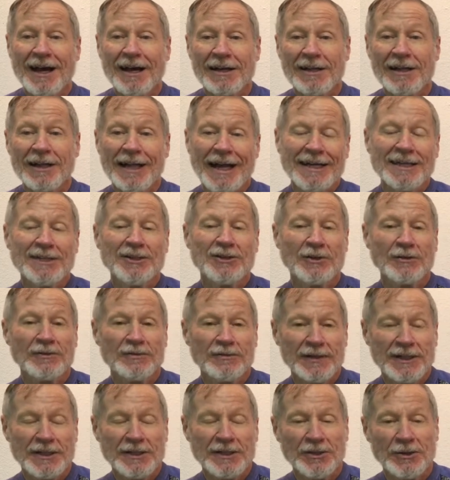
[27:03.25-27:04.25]
a laser
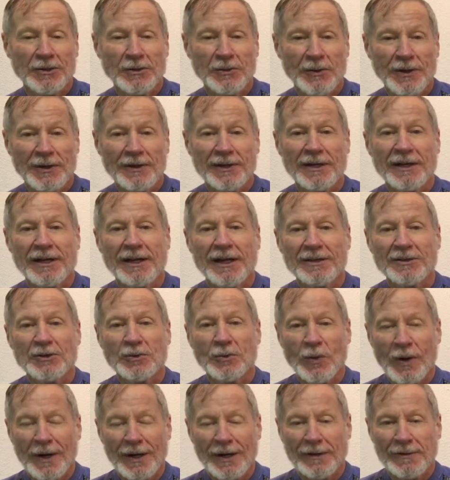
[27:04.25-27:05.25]
feature with it as
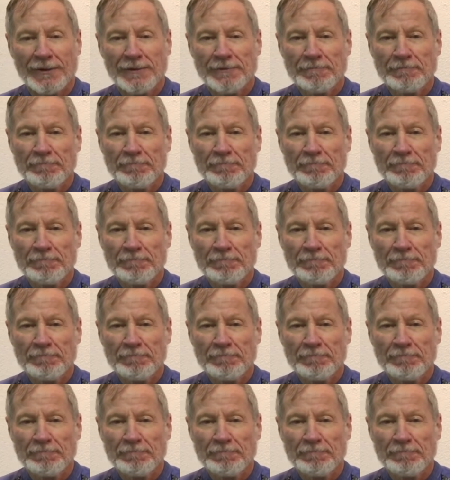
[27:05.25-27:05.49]
well.